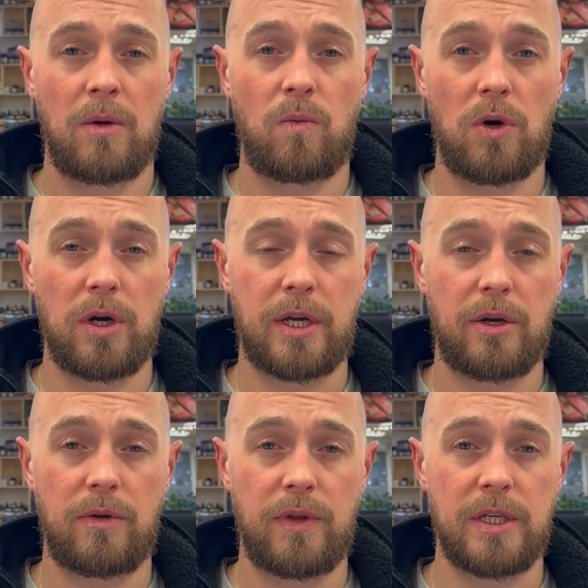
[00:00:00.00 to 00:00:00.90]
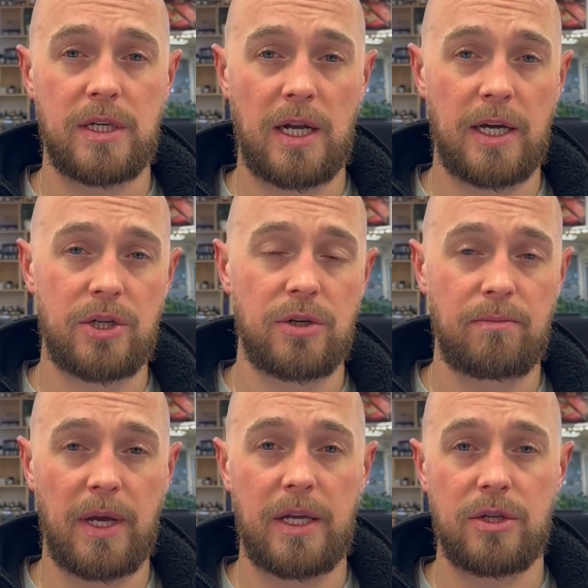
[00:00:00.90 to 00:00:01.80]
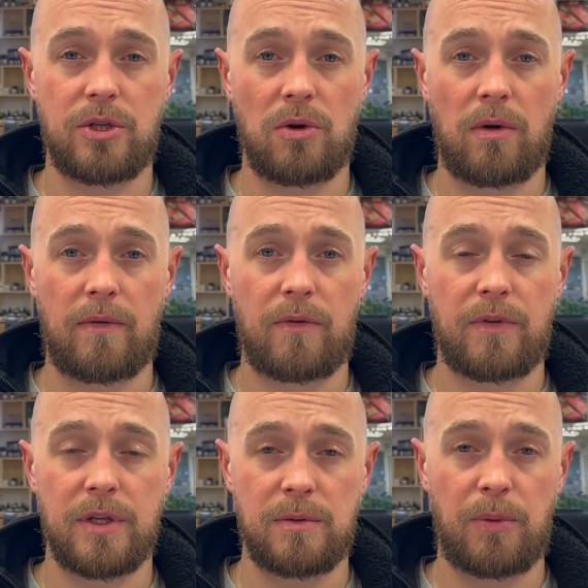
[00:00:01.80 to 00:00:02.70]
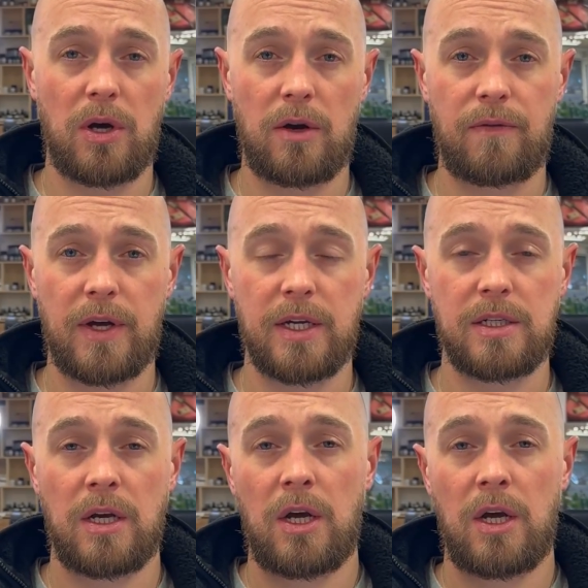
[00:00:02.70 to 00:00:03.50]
working on this collection, making sure everything's perfect.